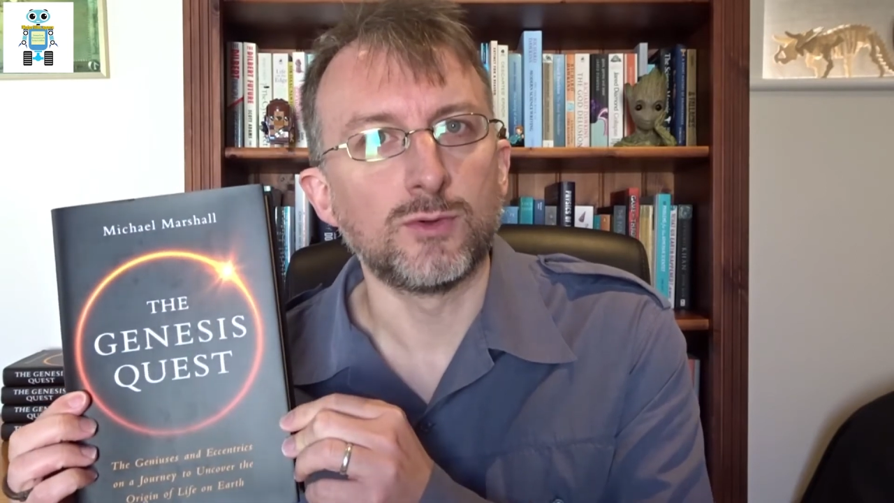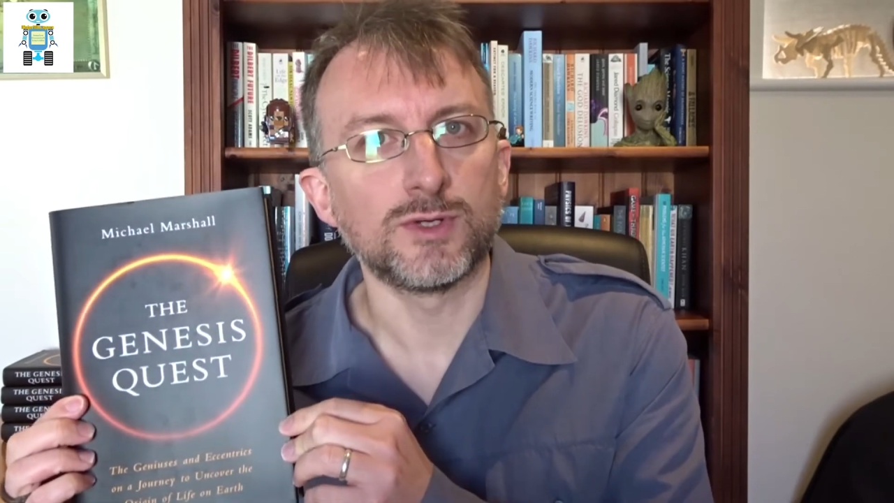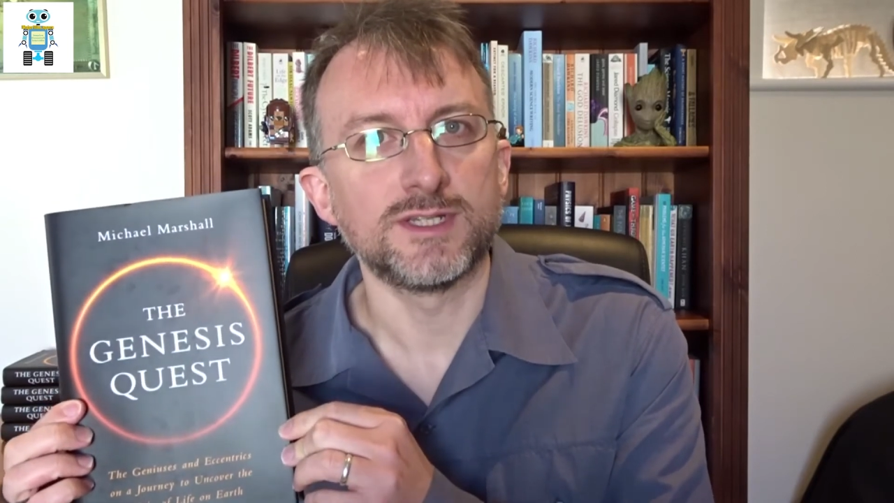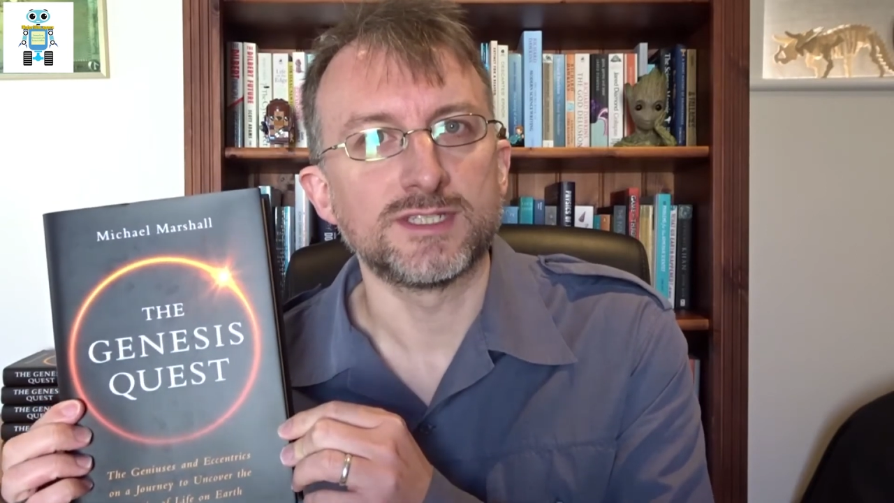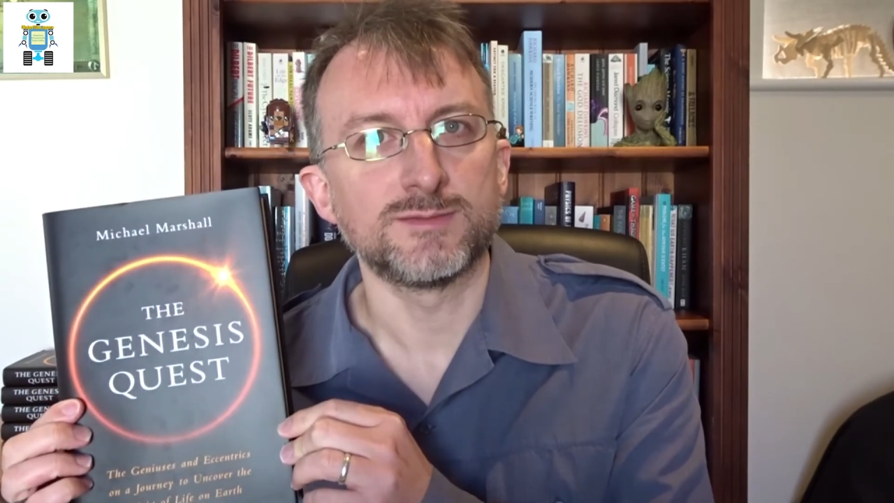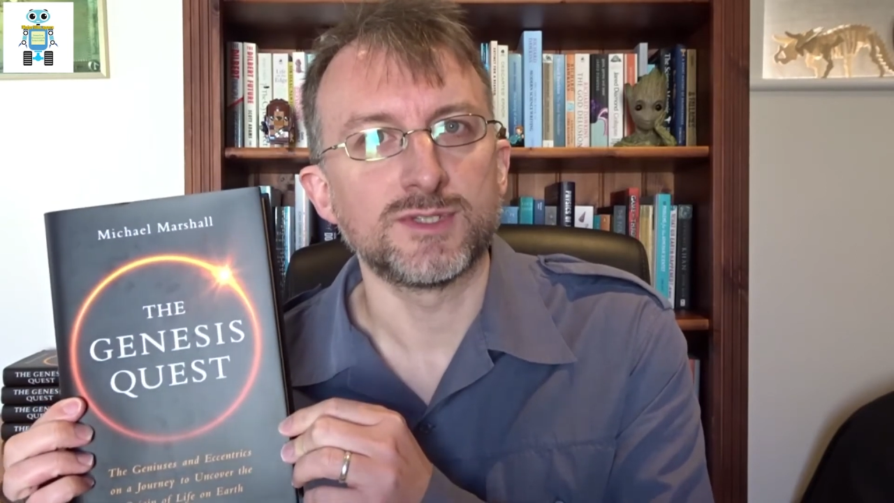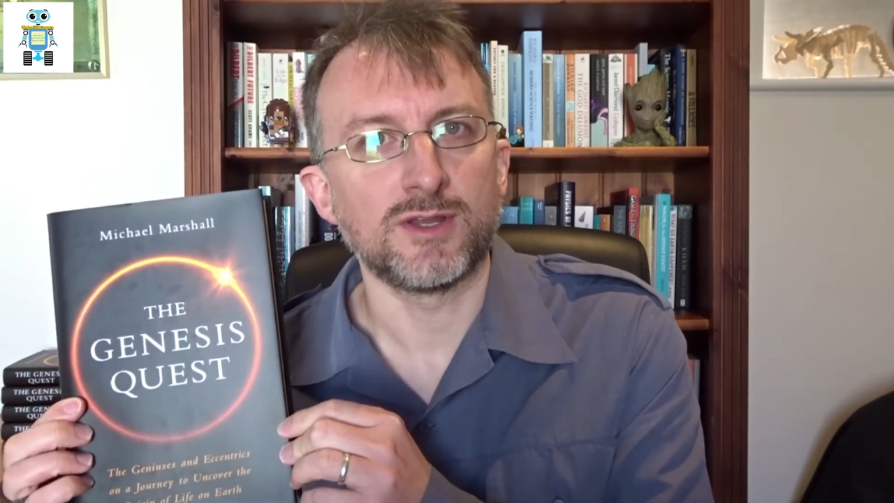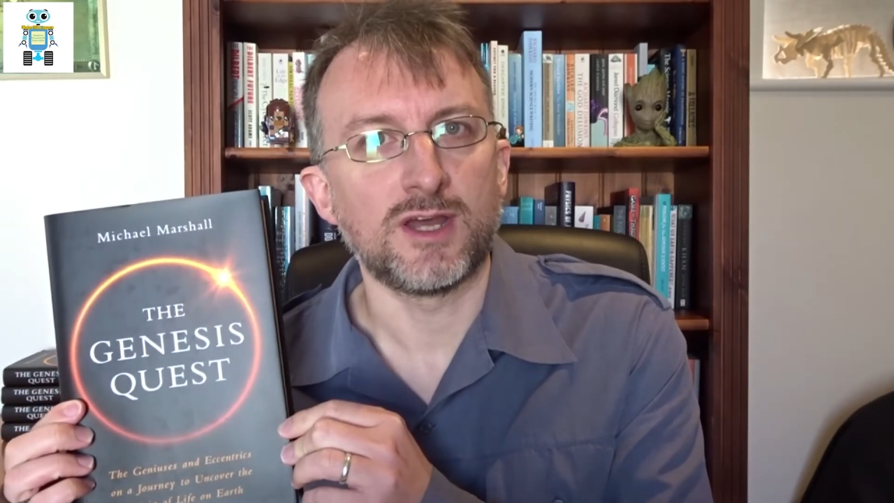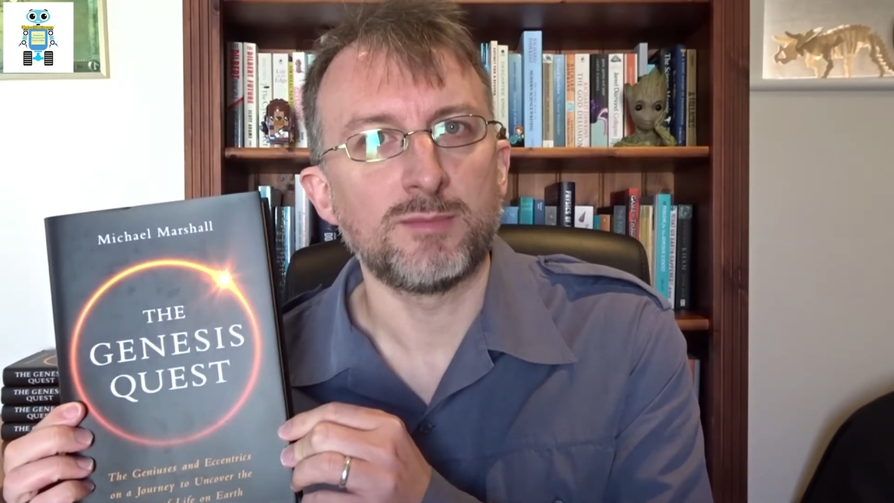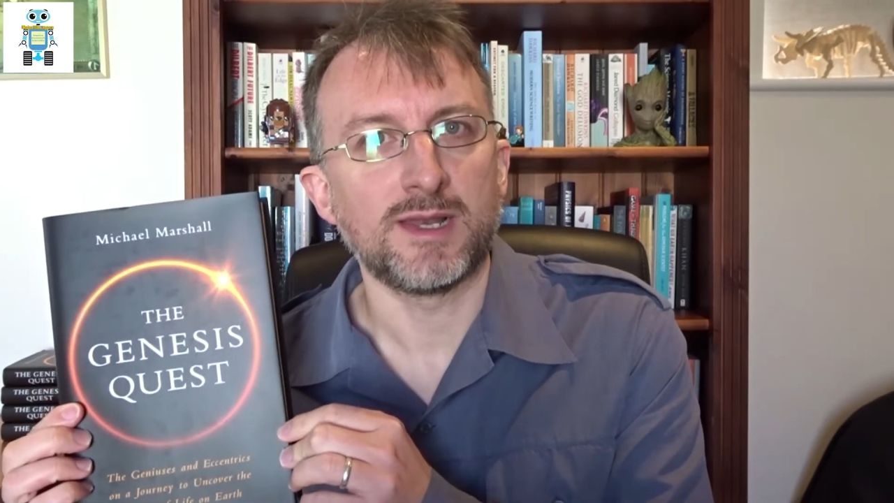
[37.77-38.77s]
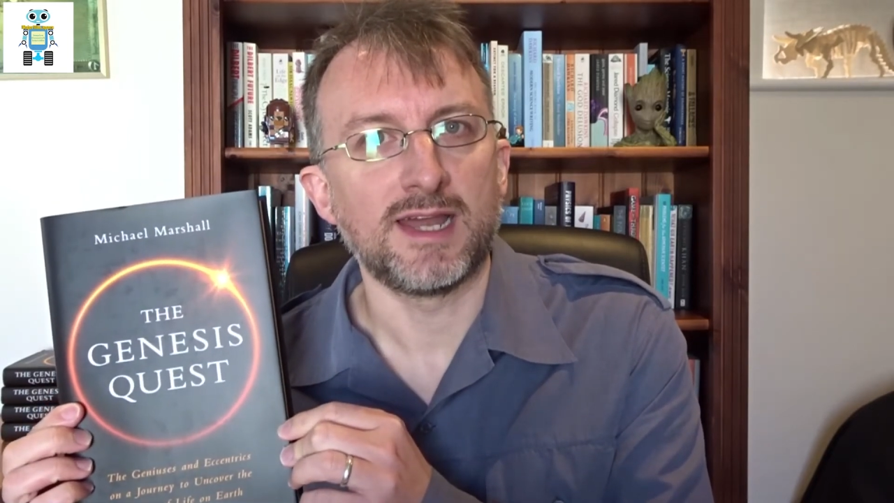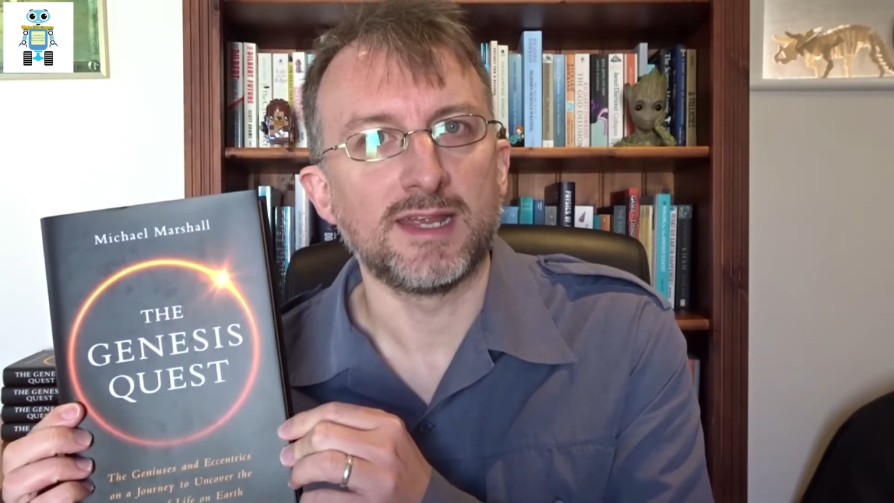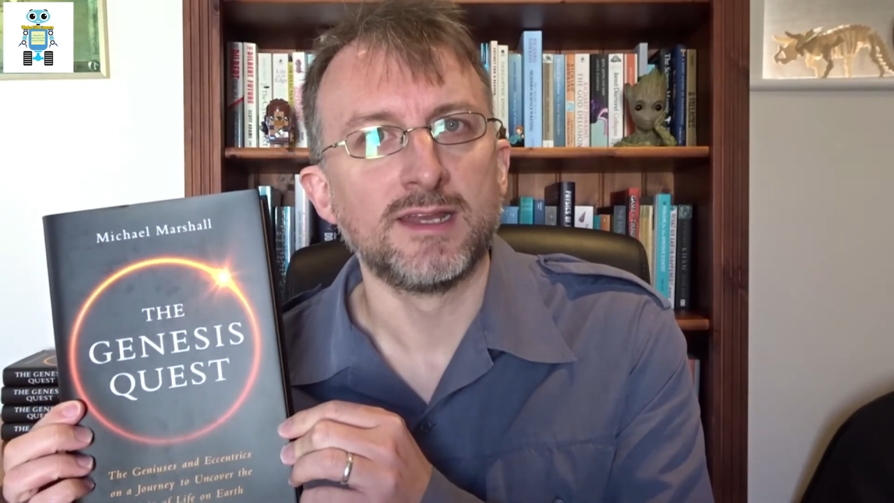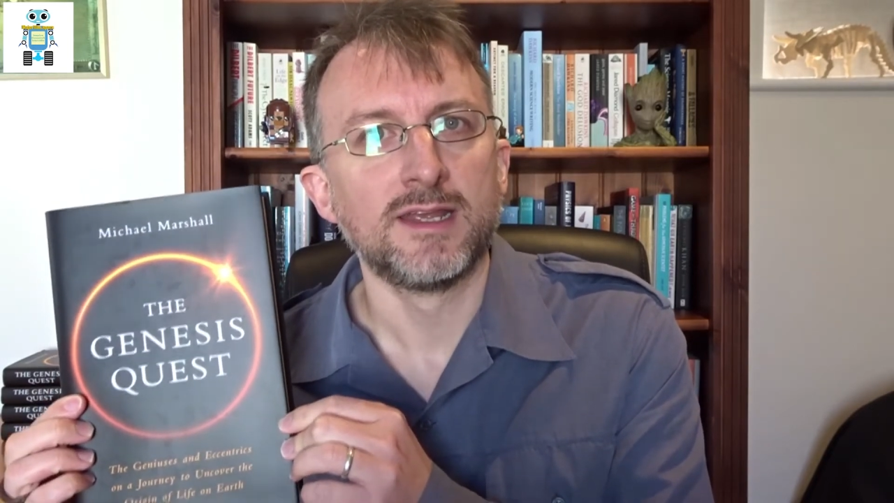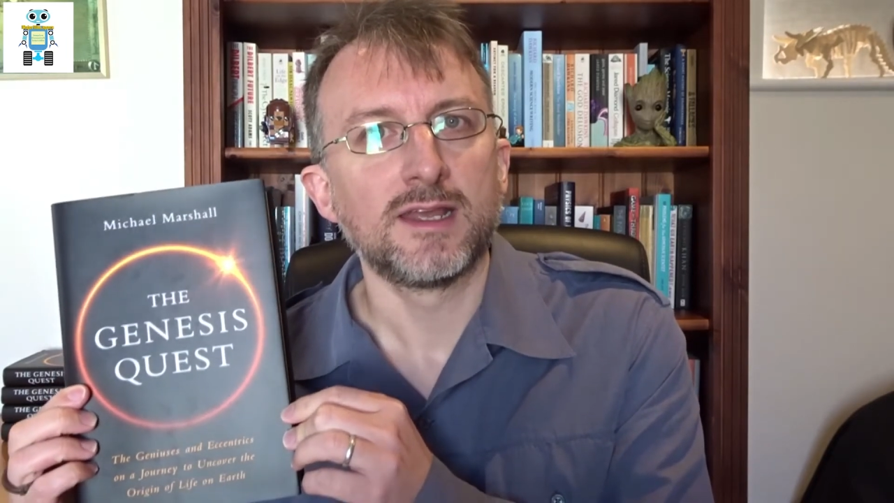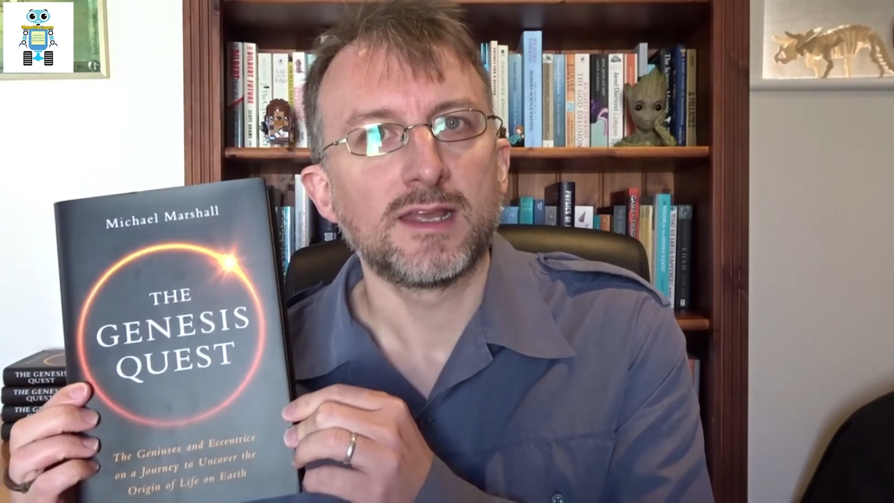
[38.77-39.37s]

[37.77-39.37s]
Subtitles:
organisms on our planet